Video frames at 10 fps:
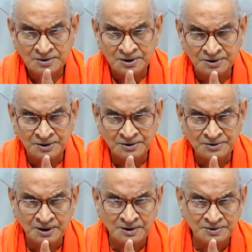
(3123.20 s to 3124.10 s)

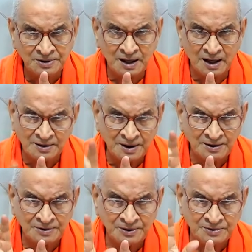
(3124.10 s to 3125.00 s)
shatasasra
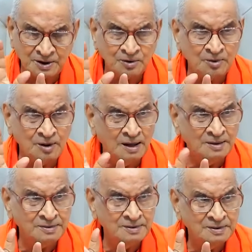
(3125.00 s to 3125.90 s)
anartha
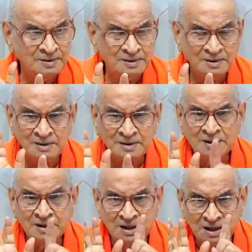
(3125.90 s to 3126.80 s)
sankulan,
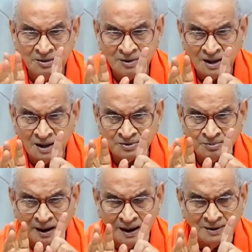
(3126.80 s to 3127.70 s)
evils,
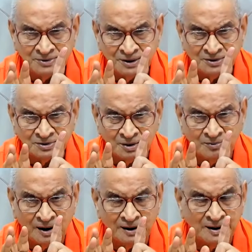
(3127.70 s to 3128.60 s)
bad things
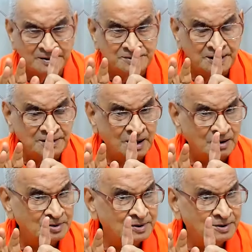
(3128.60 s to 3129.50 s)
of hundreds and
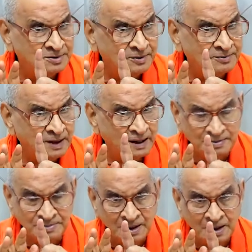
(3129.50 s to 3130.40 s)
thousands of
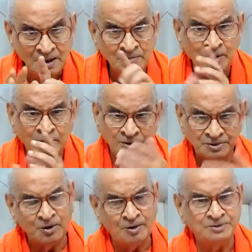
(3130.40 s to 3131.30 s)
types, because
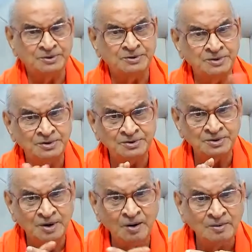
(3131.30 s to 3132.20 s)
the consciousness
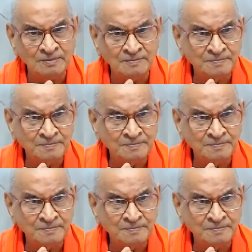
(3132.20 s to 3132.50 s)
is wrong.